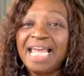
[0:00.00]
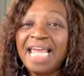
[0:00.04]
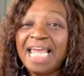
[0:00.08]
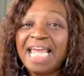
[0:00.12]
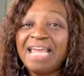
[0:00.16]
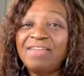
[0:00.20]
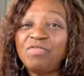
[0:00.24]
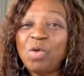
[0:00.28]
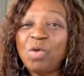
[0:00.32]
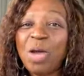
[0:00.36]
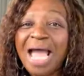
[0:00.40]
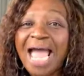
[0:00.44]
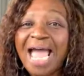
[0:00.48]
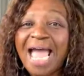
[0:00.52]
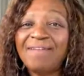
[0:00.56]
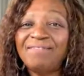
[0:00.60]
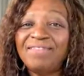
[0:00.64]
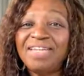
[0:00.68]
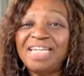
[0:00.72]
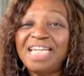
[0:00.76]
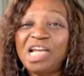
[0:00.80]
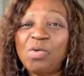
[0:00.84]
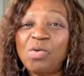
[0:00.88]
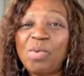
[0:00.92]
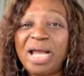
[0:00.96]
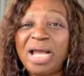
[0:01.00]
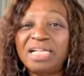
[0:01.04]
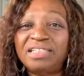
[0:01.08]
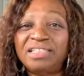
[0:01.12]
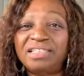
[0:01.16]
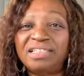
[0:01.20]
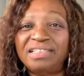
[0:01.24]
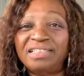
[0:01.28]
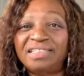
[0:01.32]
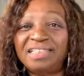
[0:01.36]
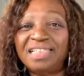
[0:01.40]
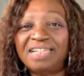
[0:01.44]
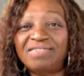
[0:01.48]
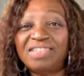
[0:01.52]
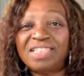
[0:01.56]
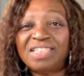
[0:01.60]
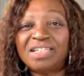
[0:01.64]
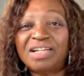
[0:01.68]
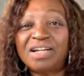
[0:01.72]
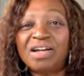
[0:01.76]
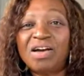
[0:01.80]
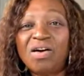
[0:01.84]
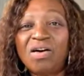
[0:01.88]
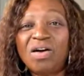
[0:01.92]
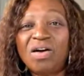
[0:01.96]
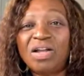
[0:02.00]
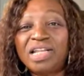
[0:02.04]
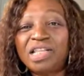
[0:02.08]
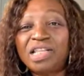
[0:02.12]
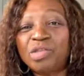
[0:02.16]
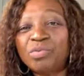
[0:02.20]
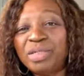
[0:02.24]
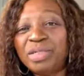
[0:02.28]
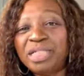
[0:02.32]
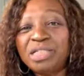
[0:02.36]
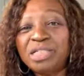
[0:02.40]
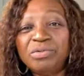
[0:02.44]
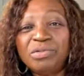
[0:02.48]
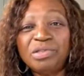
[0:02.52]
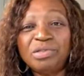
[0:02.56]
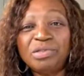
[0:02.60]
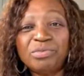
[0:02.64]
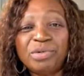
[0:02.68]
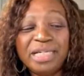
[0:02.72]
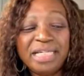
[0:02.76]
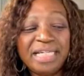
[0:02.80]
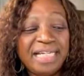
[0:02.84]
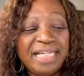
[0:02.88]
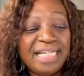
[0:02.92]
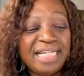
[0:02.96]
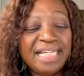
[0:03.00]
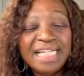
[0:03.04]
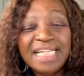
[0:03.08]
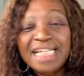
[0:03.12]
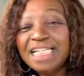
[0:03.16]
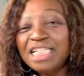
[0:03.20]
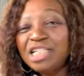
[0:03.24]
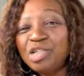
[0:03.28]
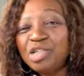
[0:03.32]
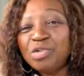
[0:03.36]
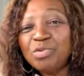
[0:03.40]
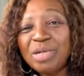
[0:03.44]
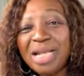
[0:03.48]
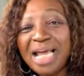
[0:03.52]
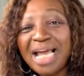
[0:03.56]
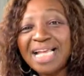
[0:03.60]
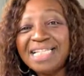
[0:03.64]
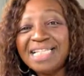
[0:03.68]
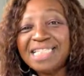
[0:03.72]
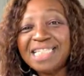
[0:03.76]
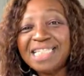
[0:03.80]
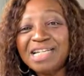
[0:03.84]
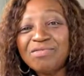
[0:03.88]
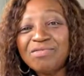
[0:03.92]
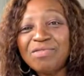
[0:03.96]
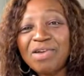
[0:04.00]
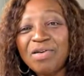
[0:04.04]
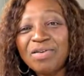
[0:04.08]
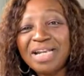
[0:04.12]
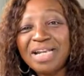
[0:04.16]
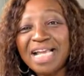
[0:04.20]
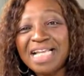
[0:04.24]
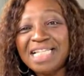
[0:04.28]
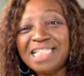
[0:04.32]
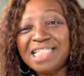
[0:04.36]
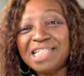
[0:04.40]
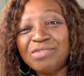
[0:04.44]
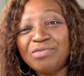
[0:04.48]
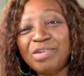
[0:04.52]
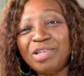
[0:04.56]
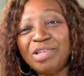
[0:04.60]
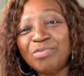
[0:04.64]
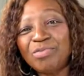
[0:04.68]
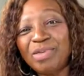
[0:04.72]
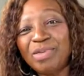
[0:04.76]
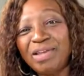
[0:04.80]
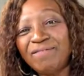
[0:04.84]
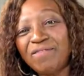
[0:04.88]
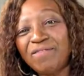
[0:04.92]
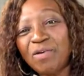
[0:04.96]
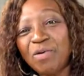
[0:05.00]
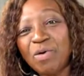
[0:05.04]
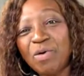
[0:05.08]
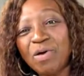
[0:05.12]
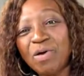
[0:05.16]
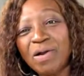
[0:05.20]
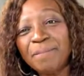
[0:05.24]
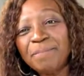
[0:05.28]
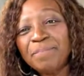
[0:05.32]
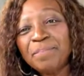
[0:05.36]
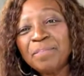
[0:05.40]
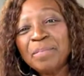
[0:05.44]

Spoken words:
If you have any questions, give us a call at 323-290-9034.